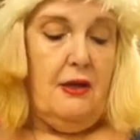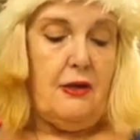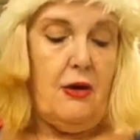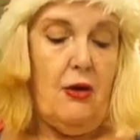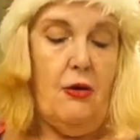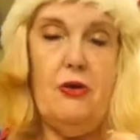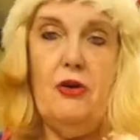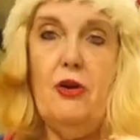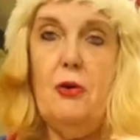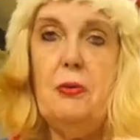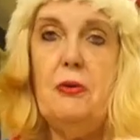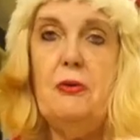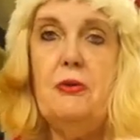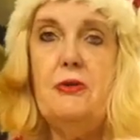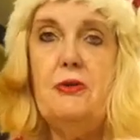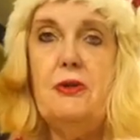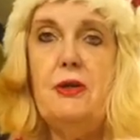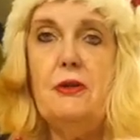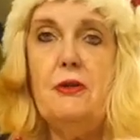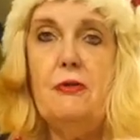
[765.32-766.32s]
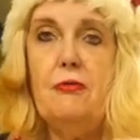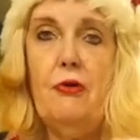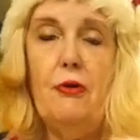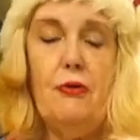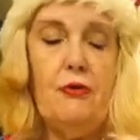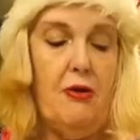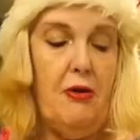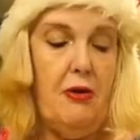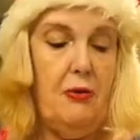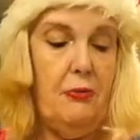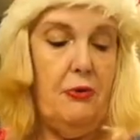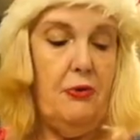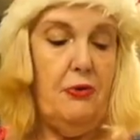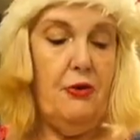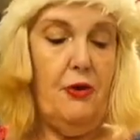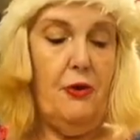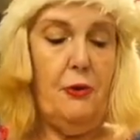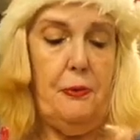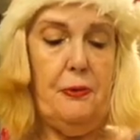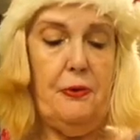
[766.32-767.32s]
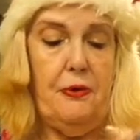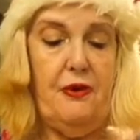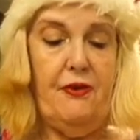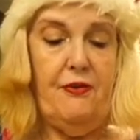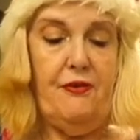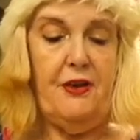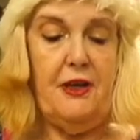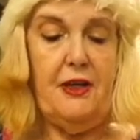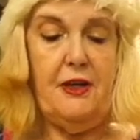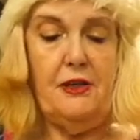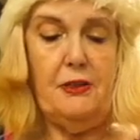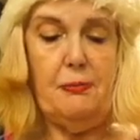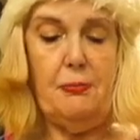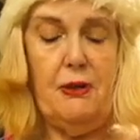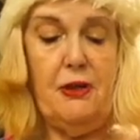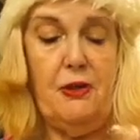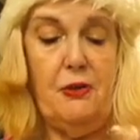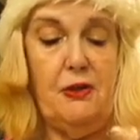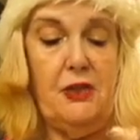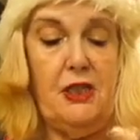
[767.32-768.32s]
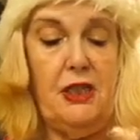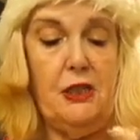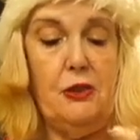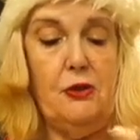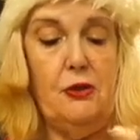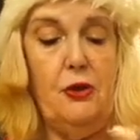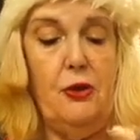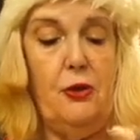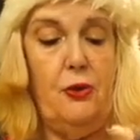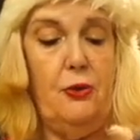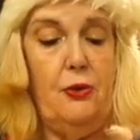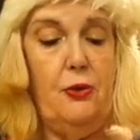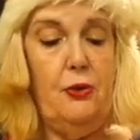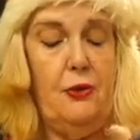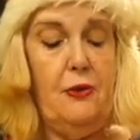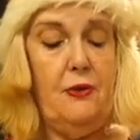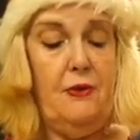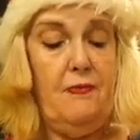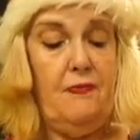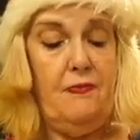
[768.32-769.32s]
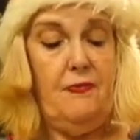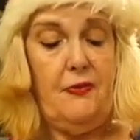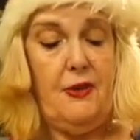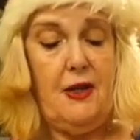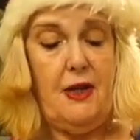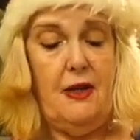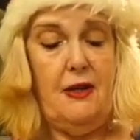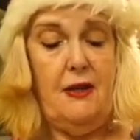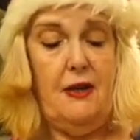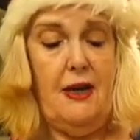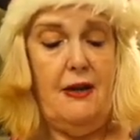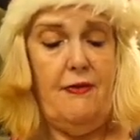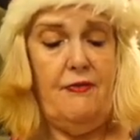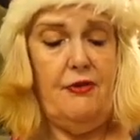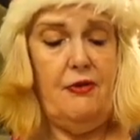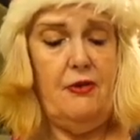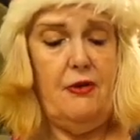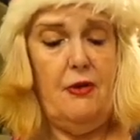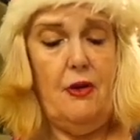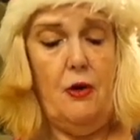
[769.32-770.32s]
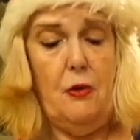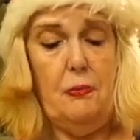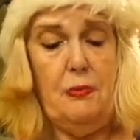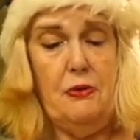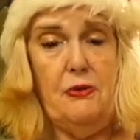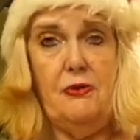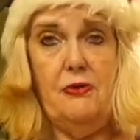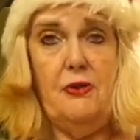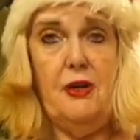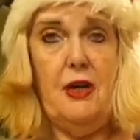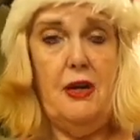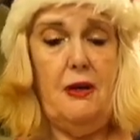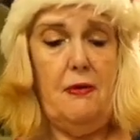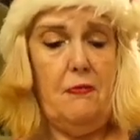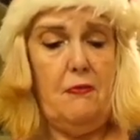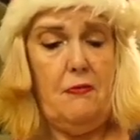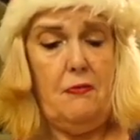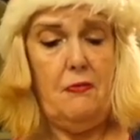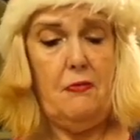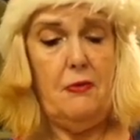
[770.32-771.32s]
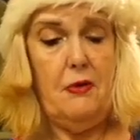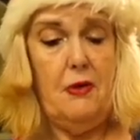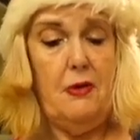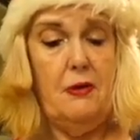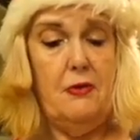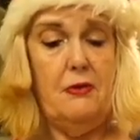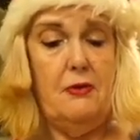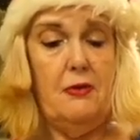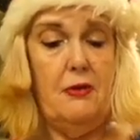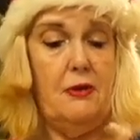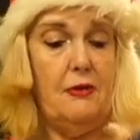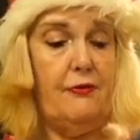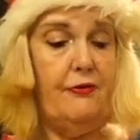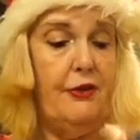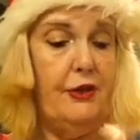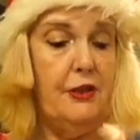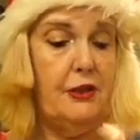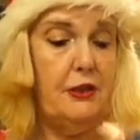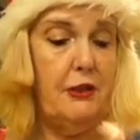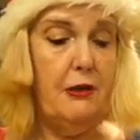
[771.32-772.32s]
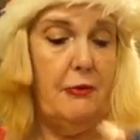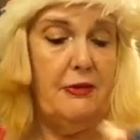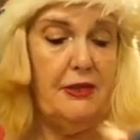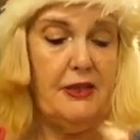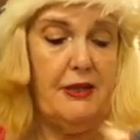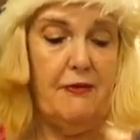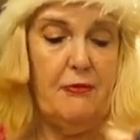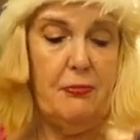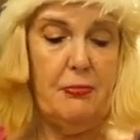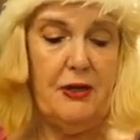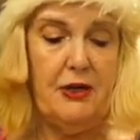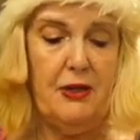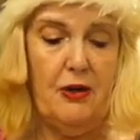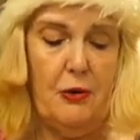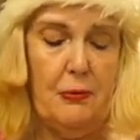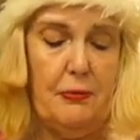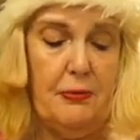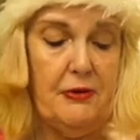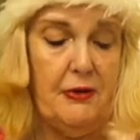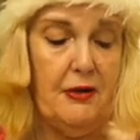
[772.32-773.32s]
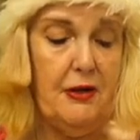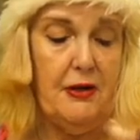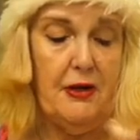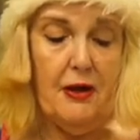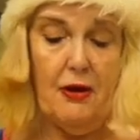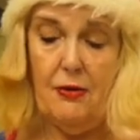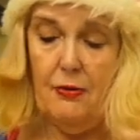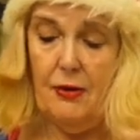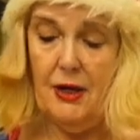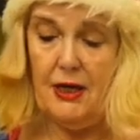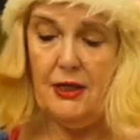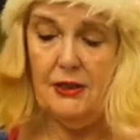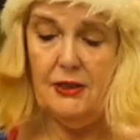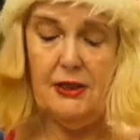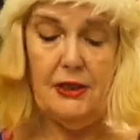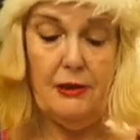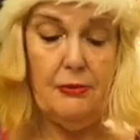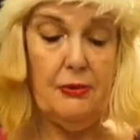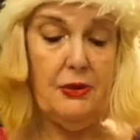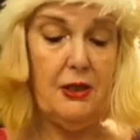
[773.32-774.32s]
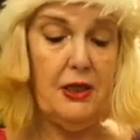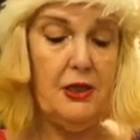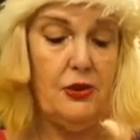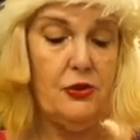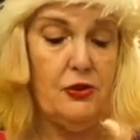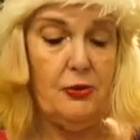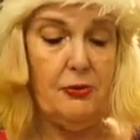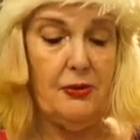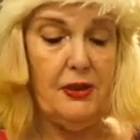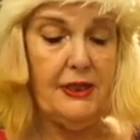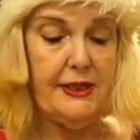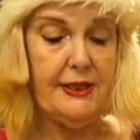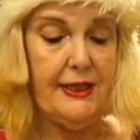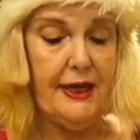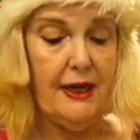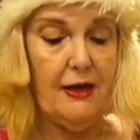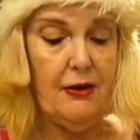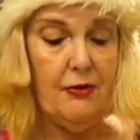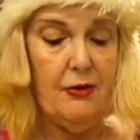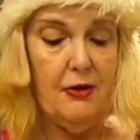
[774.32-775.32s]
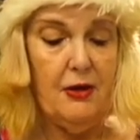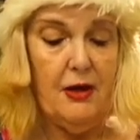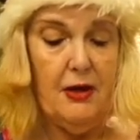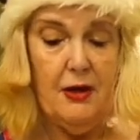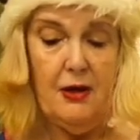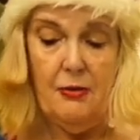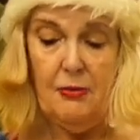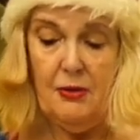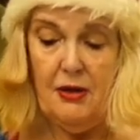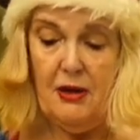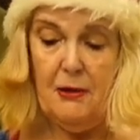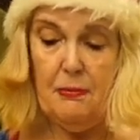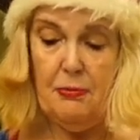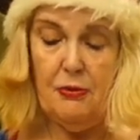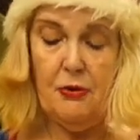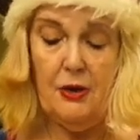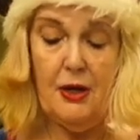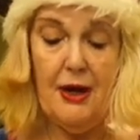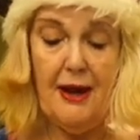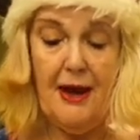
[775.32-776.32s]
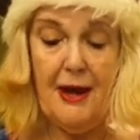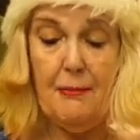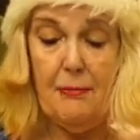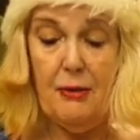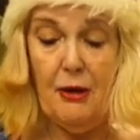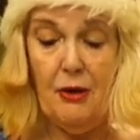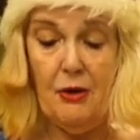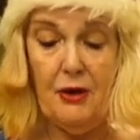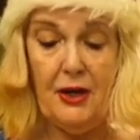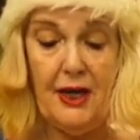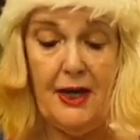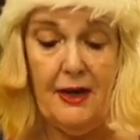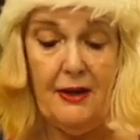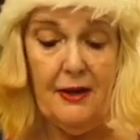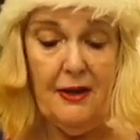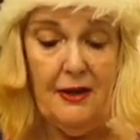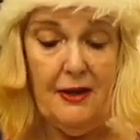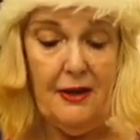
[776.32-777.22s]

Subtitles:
go and open the Disaronno. It wouldn't open. I think it's because it's new and I haven't opened it. That's the first time it's ever been opened, and oh, I can see what the issue is now. When they put the label on it,